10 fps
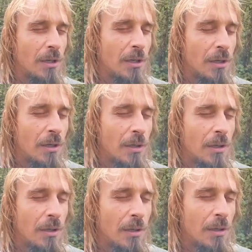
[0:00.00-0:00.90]

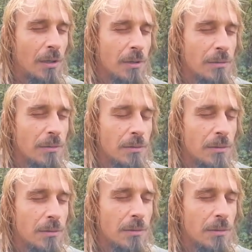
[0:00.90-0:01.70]
(no one is talking)